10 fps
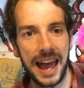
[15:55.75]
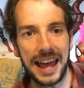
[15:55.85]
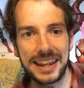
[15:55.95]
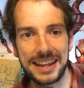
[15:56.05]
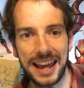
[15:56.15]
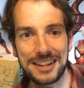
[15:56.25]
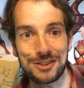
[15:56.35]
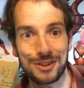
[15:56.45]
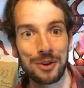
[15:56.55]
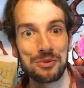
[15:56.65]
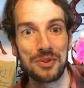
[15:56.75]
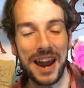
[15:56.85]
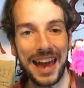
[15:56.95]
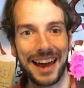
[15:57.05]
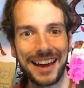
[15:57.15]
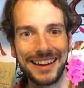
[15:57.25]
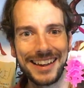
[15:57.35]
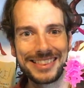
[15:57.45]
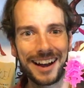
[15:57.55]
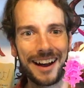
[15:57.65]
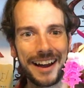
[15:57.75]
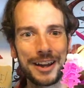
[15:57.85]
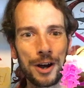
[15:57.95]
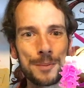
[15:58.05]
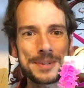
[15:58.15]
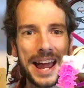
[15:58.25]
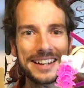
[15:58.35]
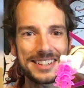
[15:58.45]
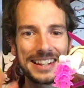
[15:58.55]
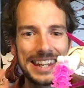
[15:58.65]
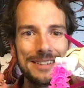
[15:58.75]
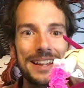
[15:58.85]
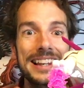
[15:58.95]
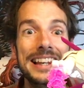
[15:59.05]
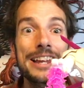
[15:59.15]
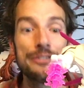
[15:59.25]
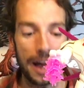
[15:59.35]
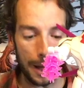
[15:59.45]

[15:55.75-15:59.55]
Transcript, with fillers: and it, it's so rare that high hopes actually live